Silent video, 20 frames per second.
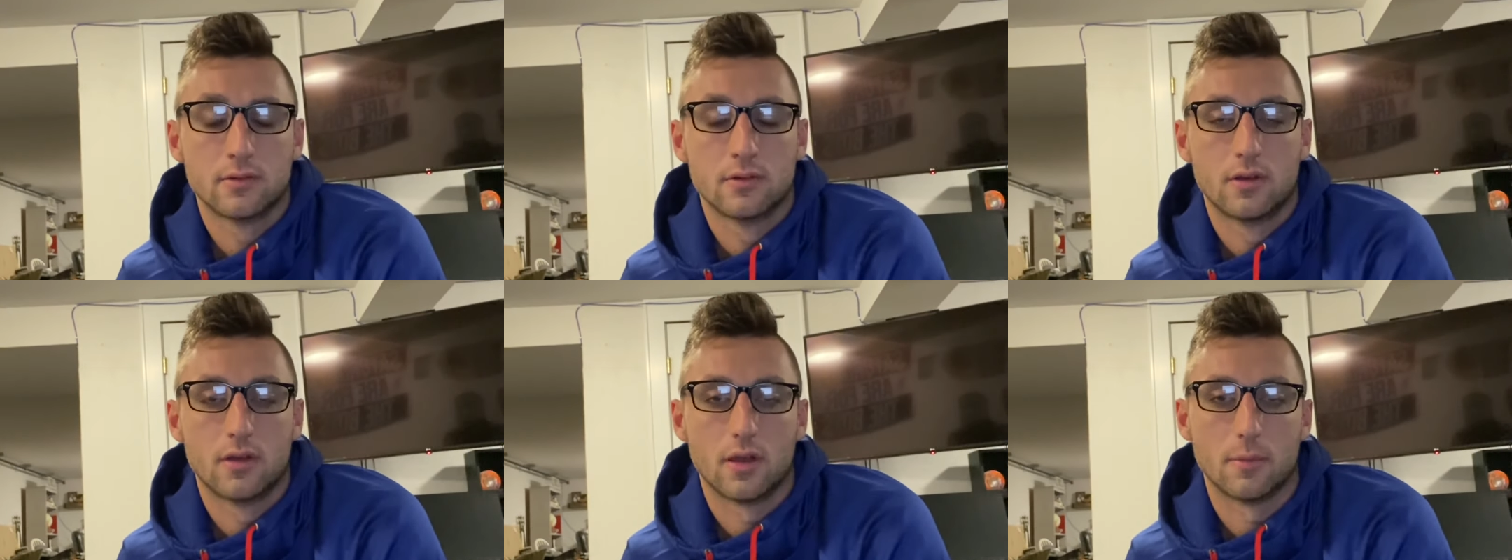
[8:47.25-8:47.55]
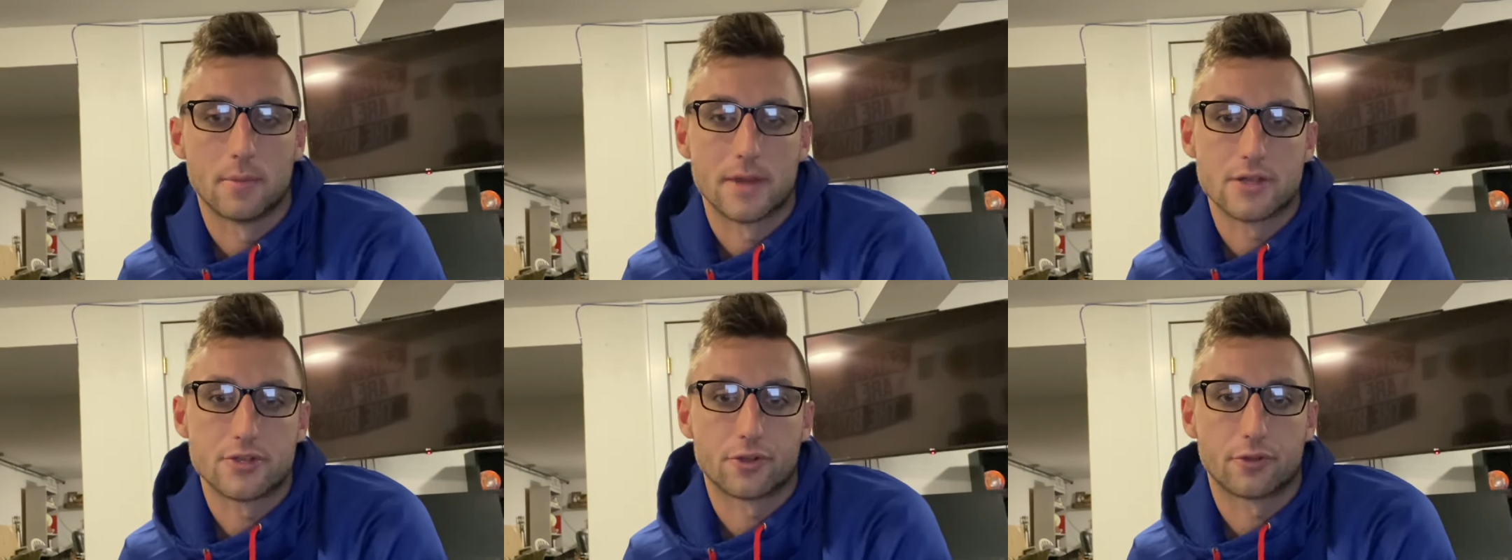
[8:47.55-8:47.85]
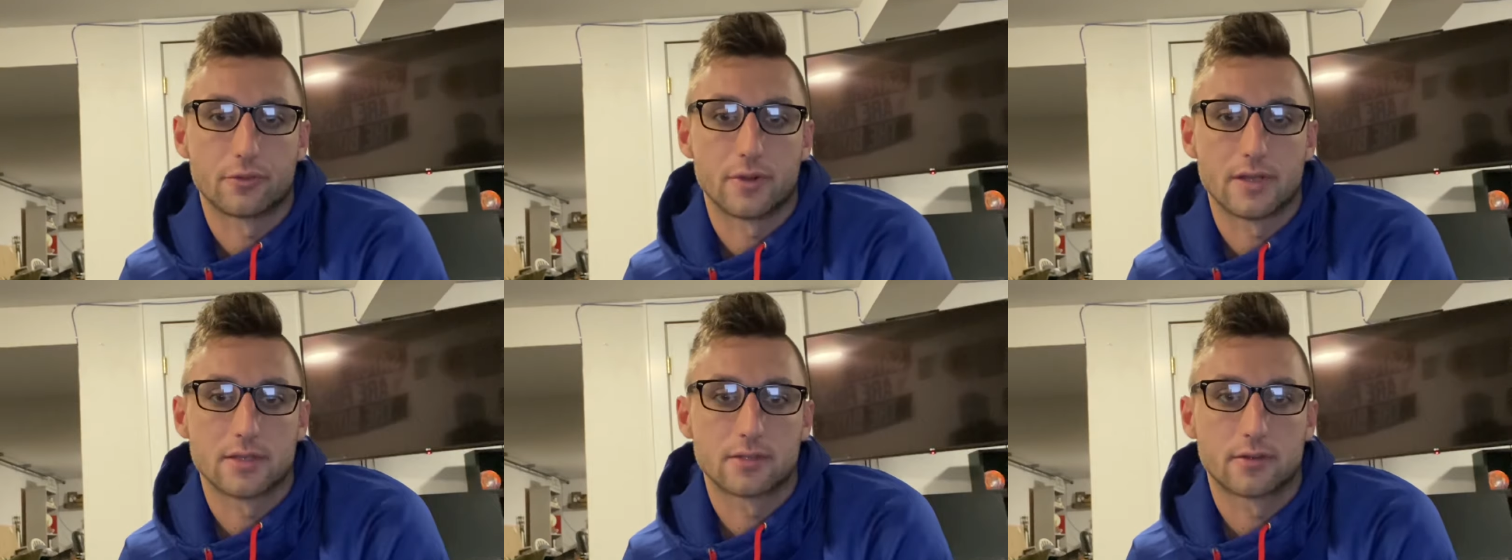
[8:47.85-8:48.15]
A major
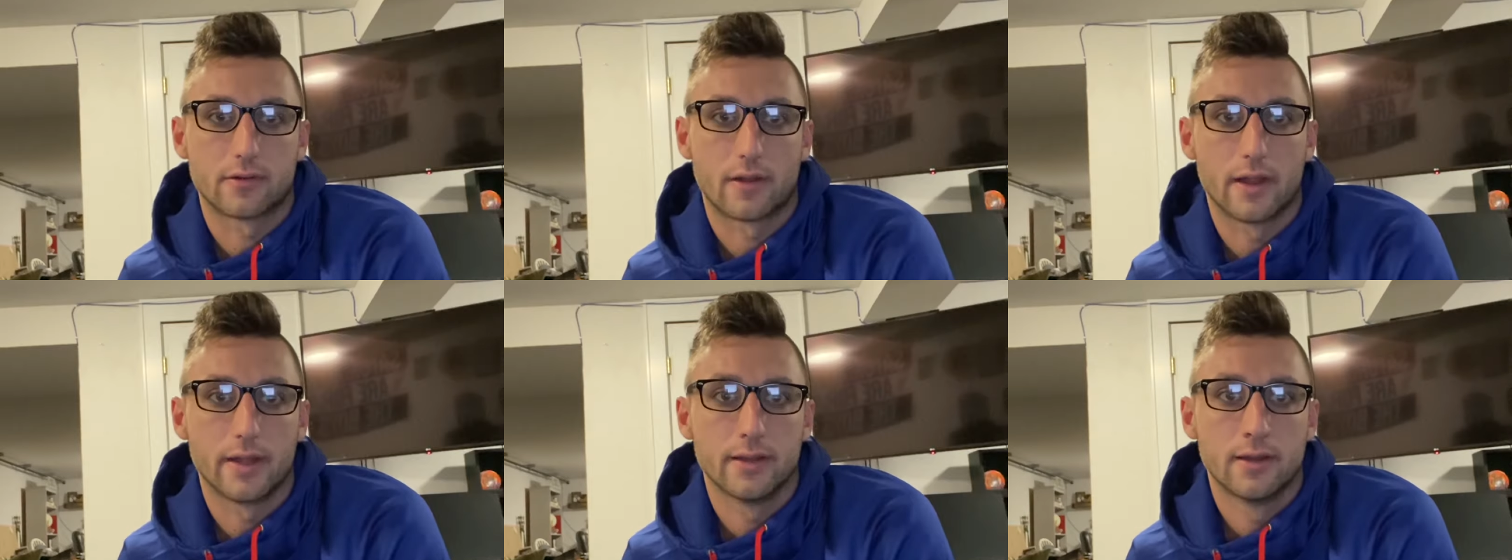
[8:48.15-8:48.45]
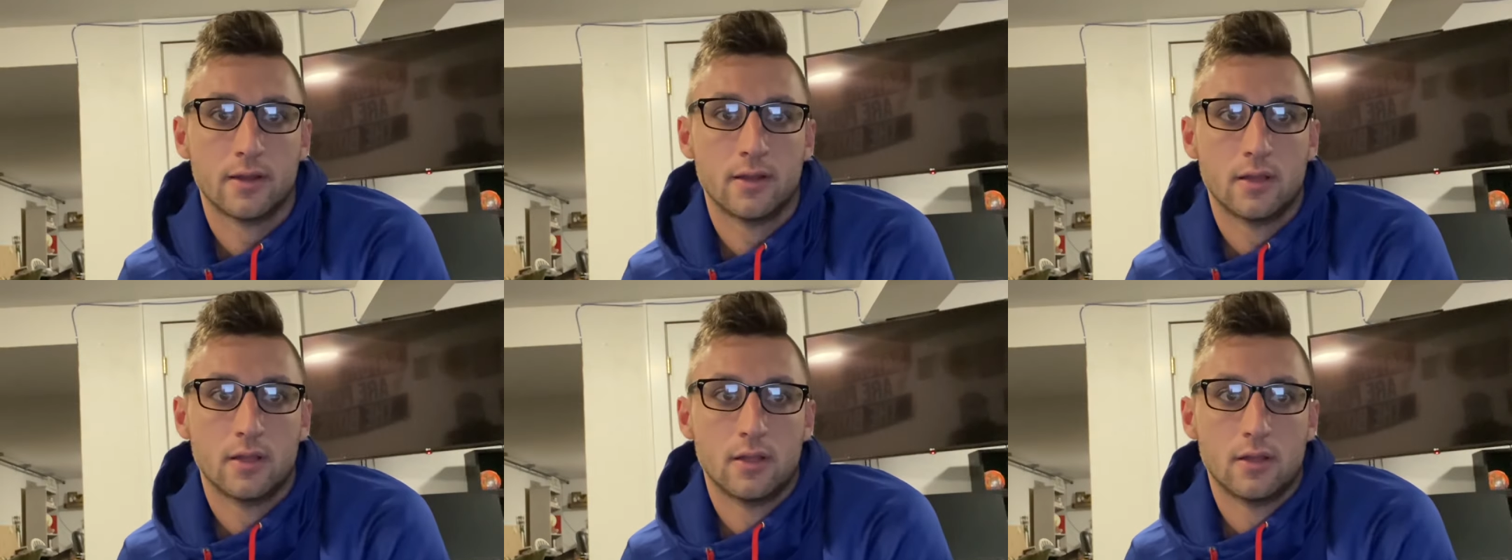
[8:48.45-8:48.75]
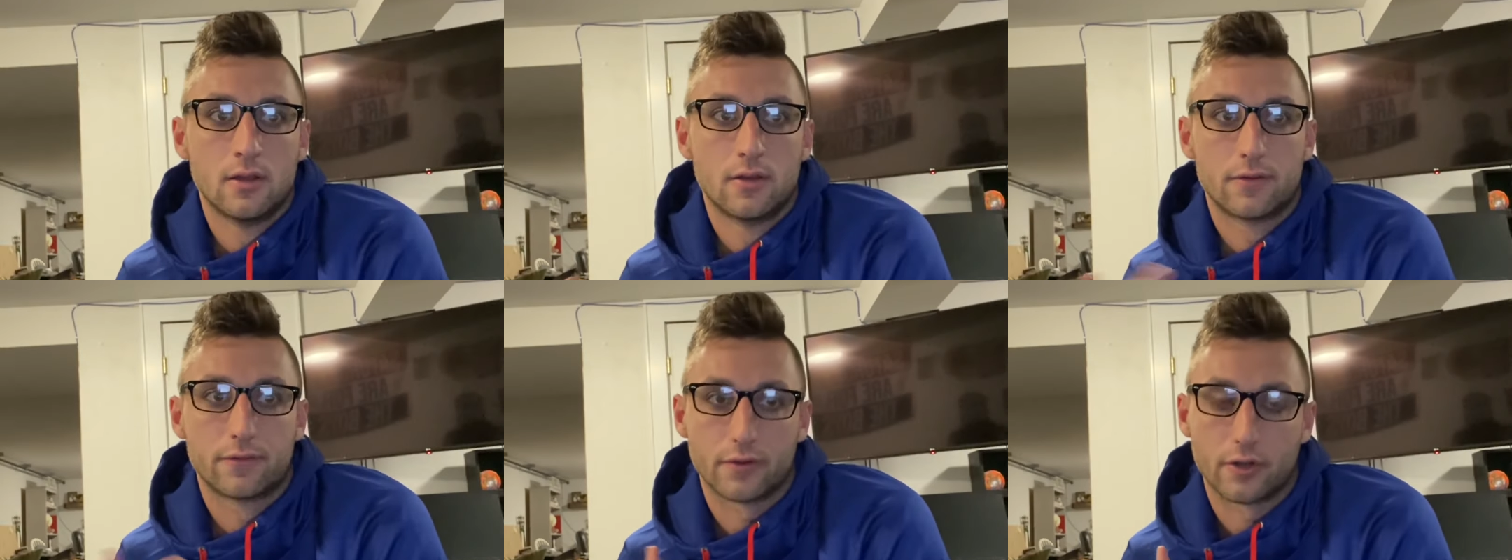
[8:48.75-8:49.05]
risk, right,
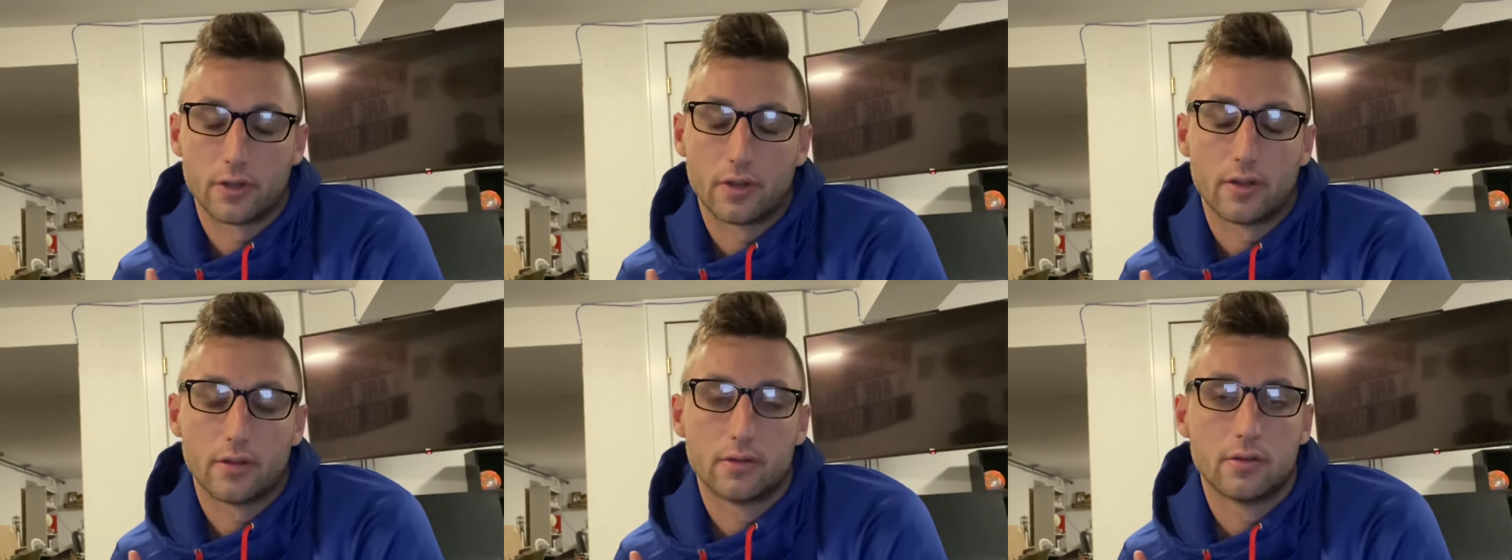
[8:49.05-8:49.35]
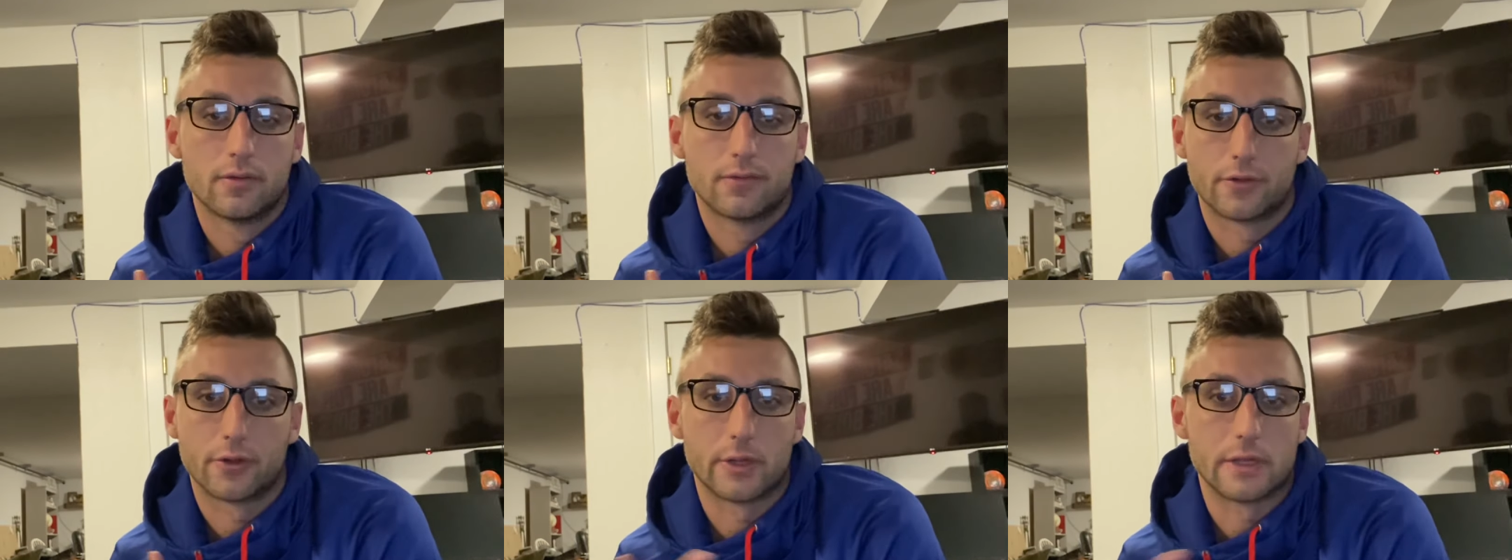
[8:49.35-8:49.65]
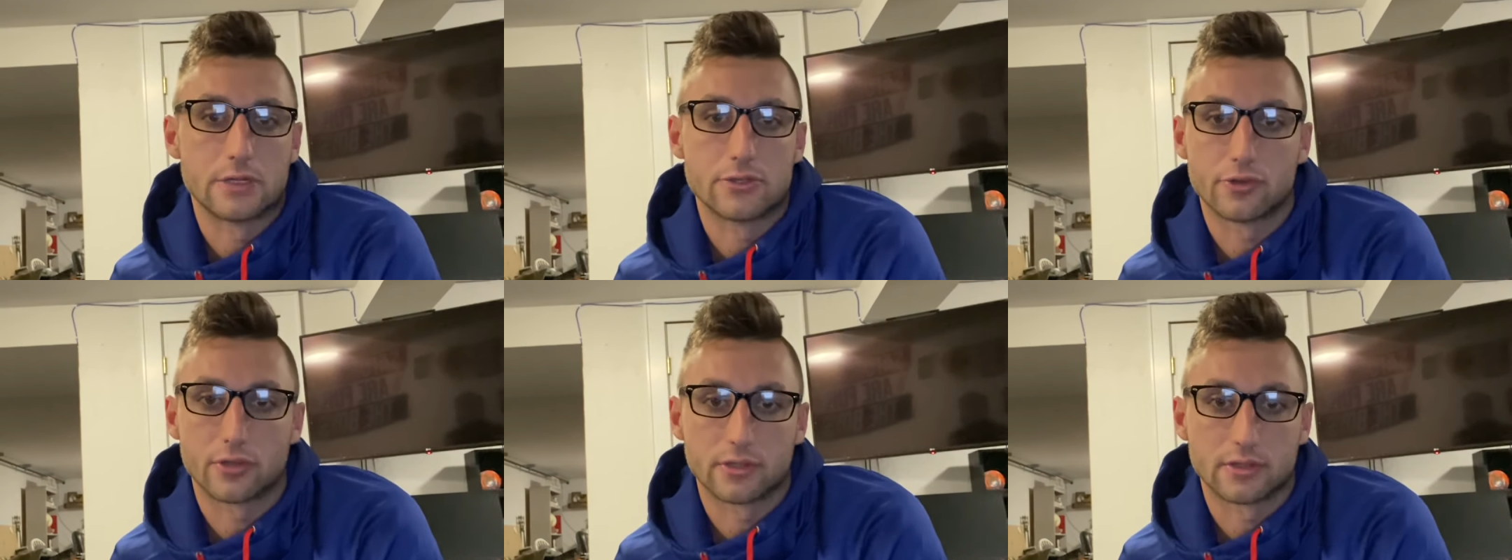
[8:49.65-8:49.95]
for
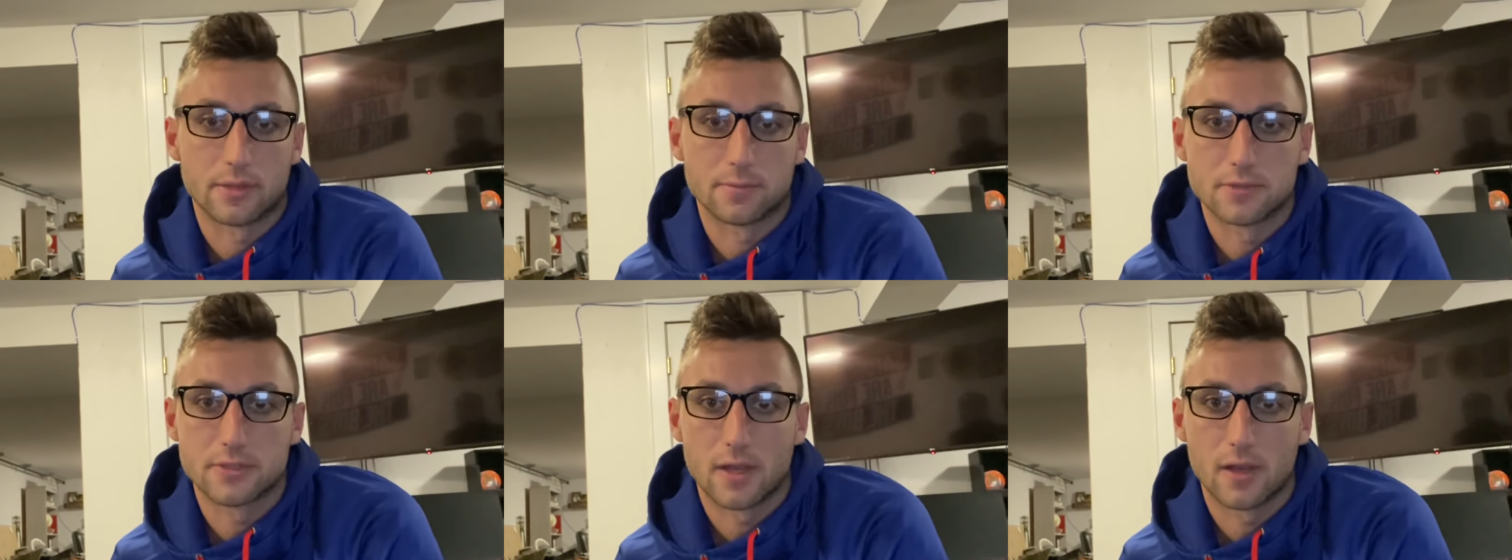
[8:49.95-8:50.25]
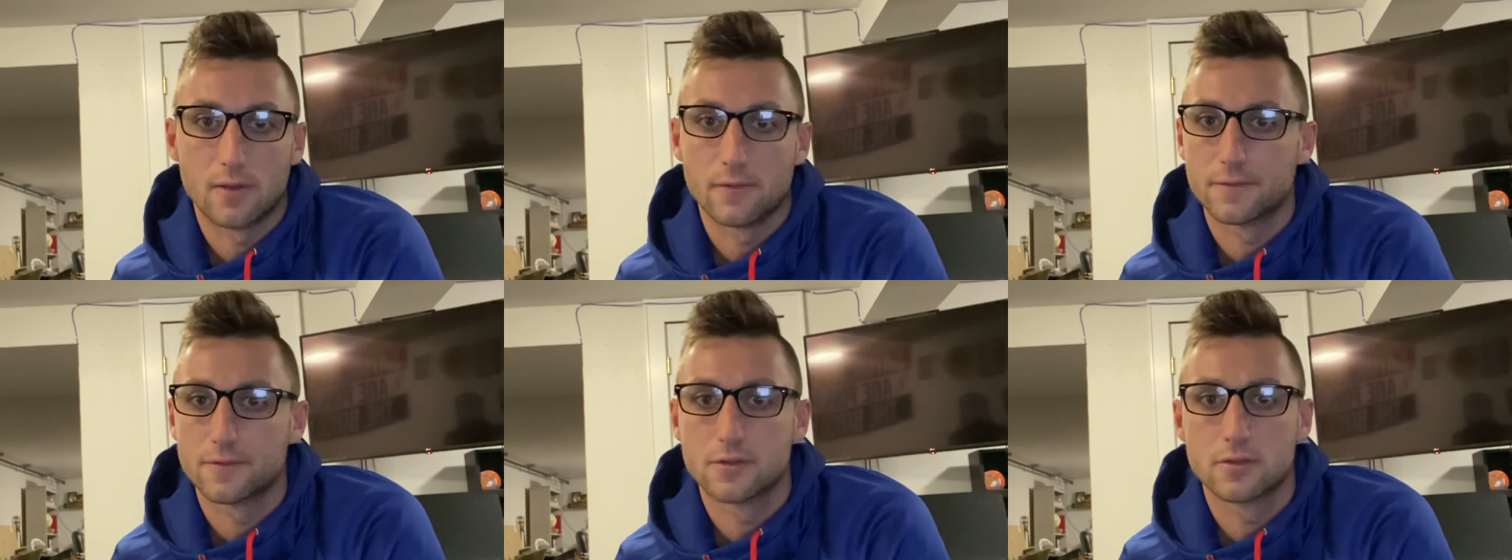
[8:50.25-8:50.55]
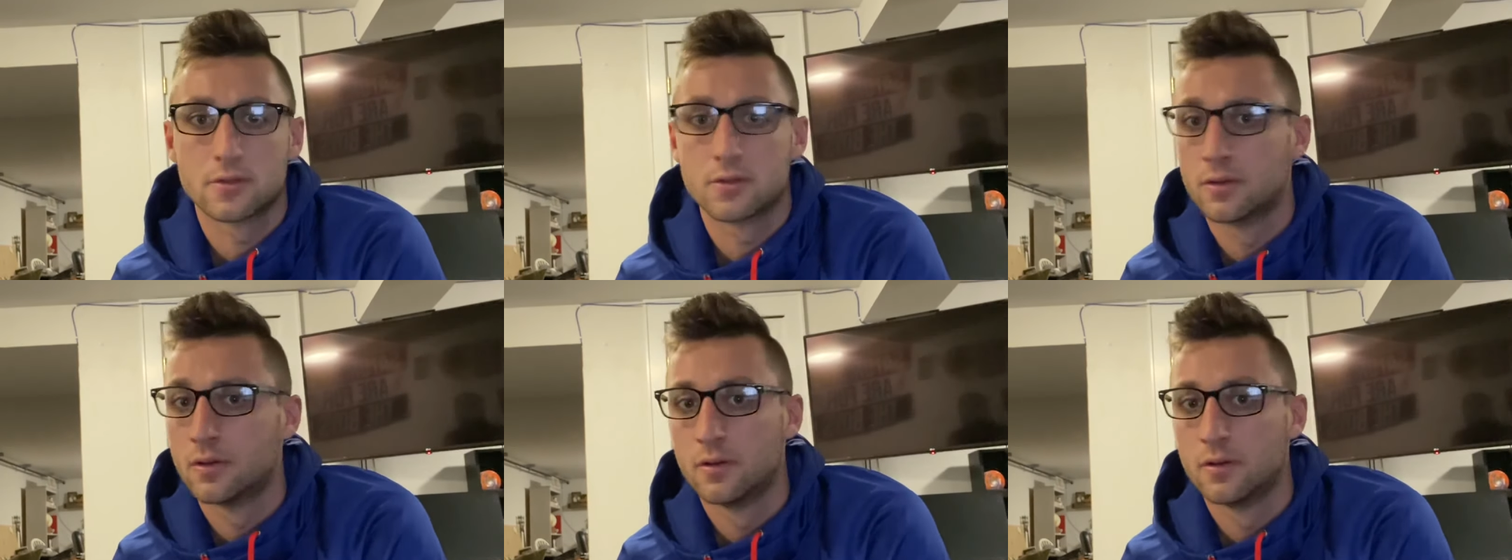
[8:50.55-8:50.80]
injuring themselves